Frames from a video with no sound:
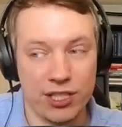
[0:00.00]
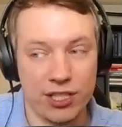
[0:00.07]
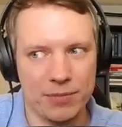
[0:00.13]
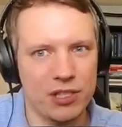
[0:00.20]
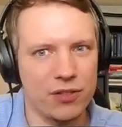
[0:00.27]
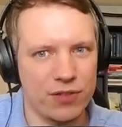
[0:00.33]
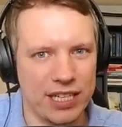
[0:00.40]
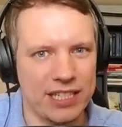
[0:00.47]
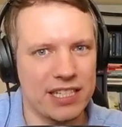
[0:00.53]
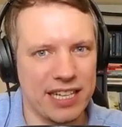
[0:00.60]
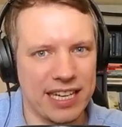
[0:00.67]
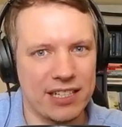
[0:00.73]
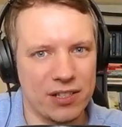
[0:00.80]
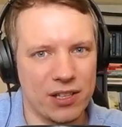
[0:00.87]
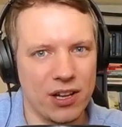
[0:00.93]
seems to
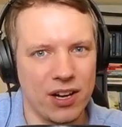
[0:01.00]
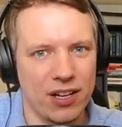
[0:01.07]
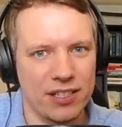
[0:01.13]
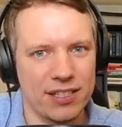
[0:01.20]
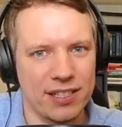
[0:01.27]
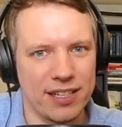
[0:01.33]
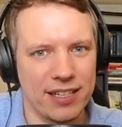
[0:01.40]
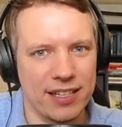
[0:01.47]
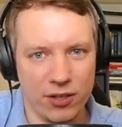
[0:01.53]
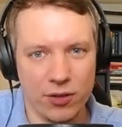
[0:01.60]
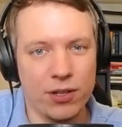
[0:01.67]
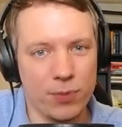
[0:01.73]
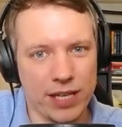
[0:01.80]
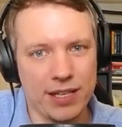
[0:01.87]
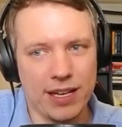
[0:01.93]
resonate a lot. And you're
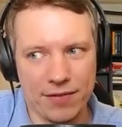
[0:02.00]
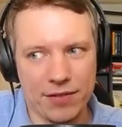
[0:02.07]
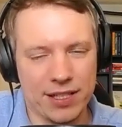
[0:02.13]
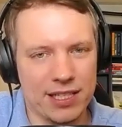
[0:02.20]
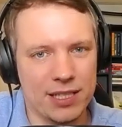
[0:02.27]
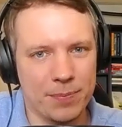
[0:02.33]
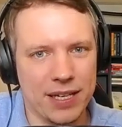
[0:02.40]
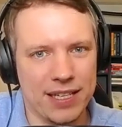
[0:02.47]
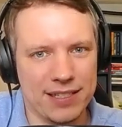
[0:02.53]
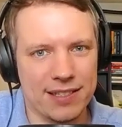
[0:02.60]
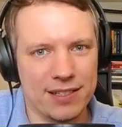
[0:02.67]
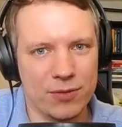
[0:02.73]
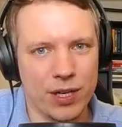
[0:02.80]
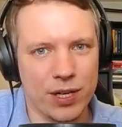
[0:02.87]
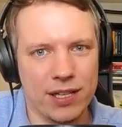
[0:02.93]
quite evidence-based
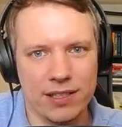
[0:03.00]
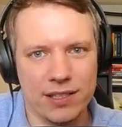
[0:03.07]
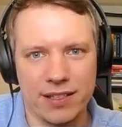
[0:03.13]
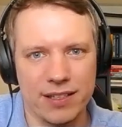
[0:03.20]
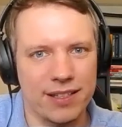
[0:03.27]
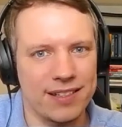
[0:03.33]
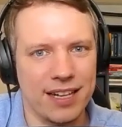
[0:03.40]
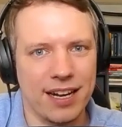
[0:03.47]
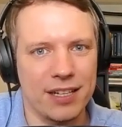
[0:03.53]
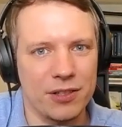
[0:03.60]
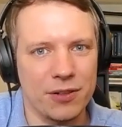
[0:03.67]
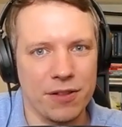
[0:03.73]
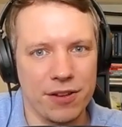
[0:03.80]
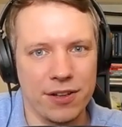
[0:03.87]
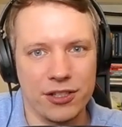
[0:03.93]
as well. The Guide
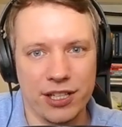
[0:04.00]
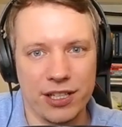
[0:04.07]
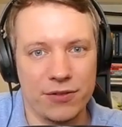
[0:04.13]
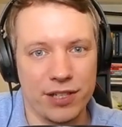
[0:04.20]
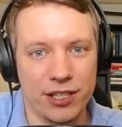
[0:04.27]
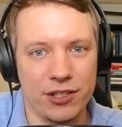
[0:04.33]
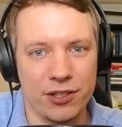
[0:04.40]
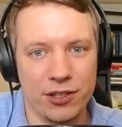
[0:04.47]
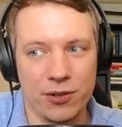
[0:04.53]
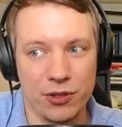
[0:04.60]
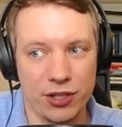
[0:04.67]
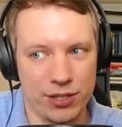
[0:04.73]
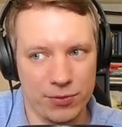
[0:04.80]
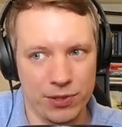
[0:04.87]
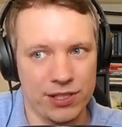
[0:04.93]
to Third Generation
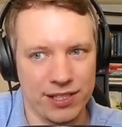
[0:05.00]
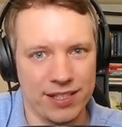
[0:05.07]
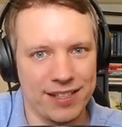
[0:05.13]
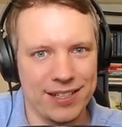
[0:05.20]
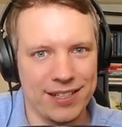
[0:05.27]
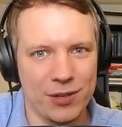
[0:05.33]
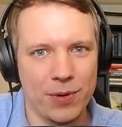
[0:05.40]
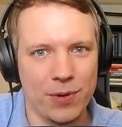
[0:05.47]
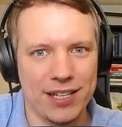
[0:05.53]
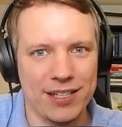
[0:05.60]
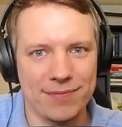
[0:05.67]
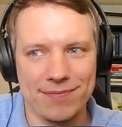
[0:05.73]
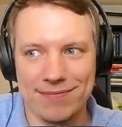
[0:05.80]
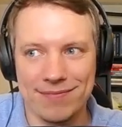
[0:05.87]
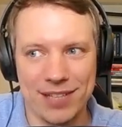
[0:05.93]
Coaching was quite a
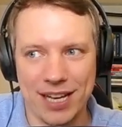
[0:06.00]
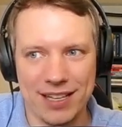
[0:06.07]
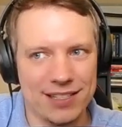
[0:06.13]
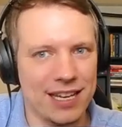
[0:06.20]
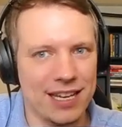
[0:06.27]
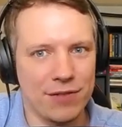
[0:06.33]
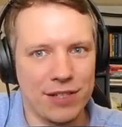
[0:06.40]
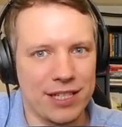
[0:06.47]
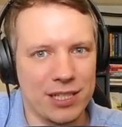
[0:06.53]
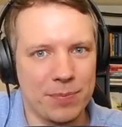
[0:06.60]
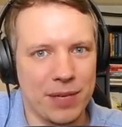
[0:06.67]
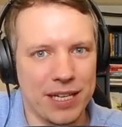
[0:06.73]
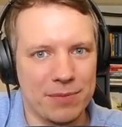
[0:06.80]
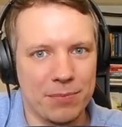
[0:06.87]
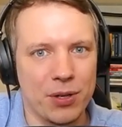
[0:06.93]
dense
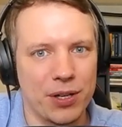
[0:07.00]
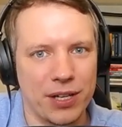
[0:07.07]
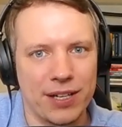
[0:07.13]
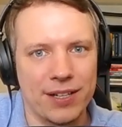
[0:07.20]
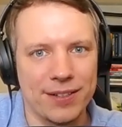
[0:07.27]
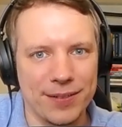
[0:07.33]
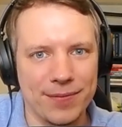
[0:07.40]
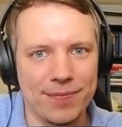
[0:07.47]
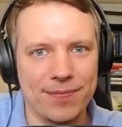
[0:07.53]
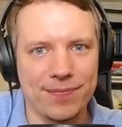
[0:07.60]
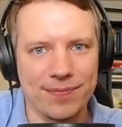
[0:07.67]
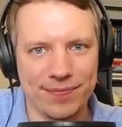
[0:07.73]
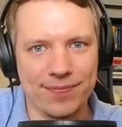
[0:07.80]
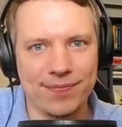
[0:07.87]
evidence-based book. Mm.